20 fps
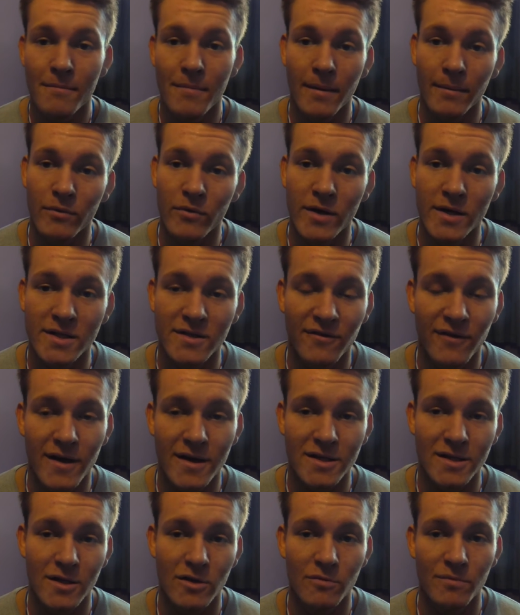maybe raise the
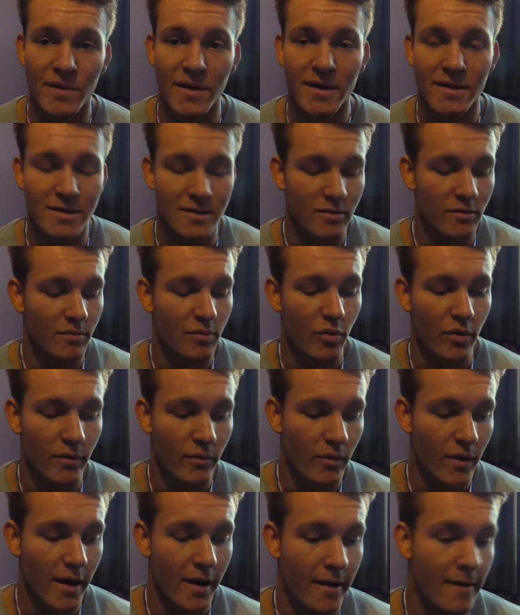fats a little bit to a
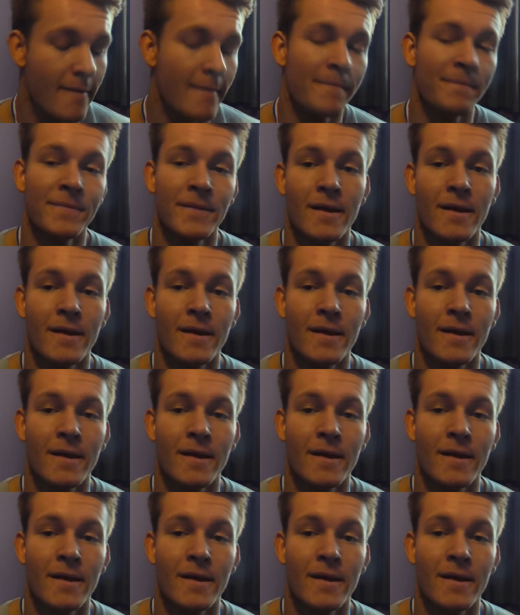point where